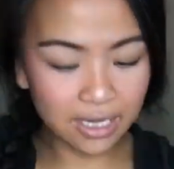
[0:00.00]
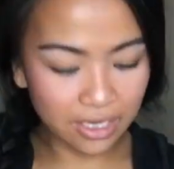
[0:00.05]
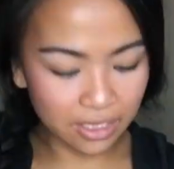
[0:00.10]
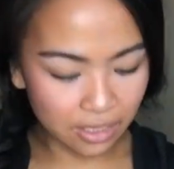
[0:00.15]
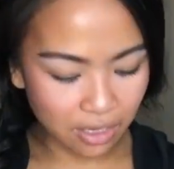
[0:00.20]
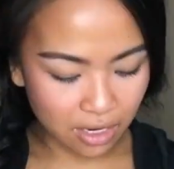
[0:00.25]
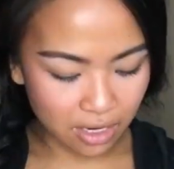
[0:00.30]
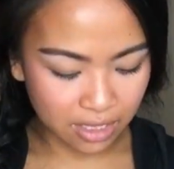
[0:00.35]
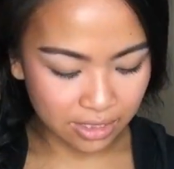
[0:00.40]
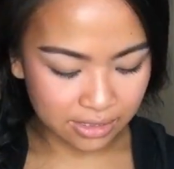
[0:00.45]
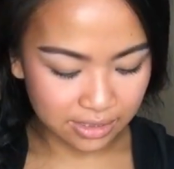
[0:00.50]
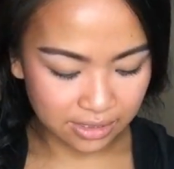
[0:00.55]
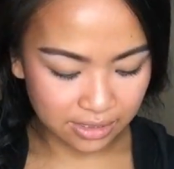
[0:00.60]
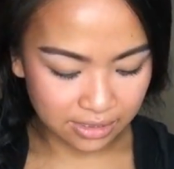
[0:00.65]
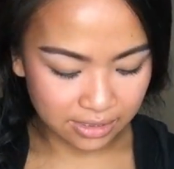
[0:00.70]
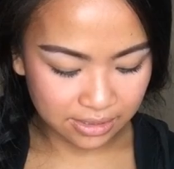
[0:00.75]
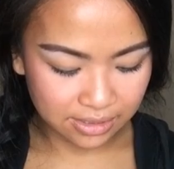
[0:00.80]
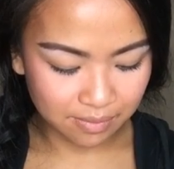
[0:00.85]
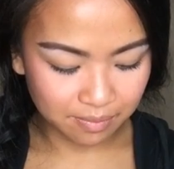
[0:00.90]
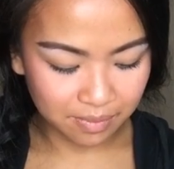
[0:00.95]
I got
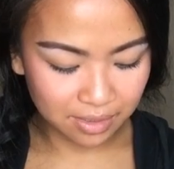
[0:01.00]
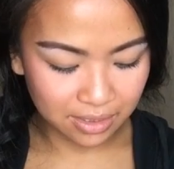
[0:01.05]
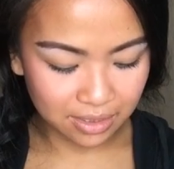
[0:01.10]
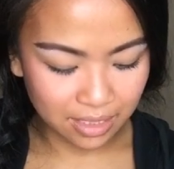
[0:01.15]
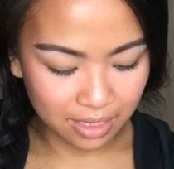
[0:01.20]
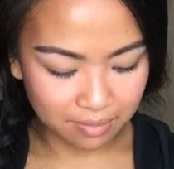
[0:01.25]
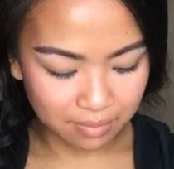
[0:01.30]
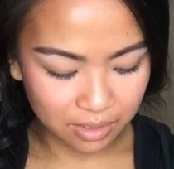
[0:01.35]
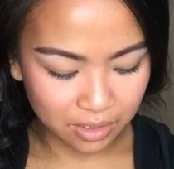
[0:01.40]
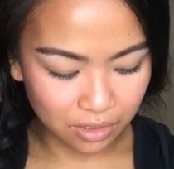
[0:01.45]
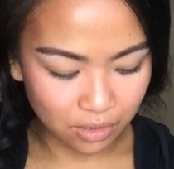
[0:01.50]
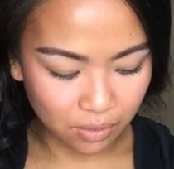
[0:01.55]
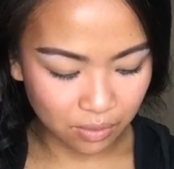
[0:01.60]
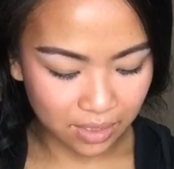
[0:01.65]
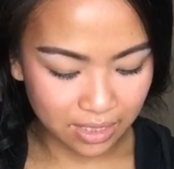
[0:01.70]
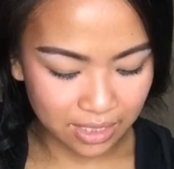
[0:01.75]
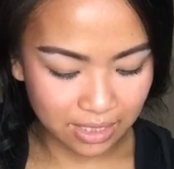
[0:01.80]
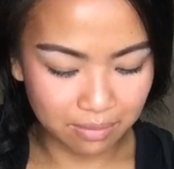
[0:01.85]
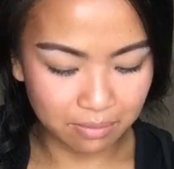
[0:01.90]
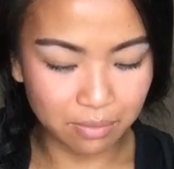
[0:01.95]
is something that I'm going to go
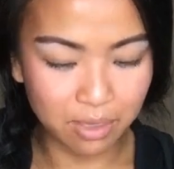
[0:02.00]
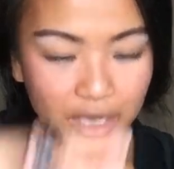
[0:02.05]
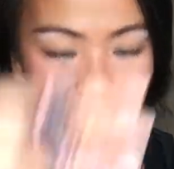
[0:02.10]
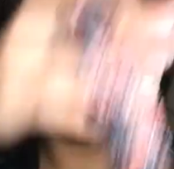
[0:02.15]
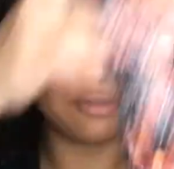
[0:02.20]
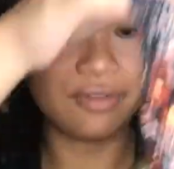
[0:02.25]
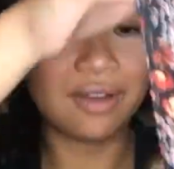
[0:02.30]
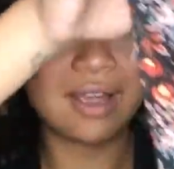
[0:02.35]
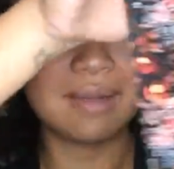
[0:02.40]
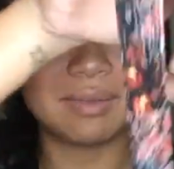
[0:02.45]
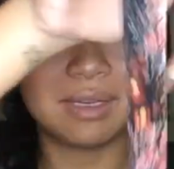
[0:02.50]
ahead and modify.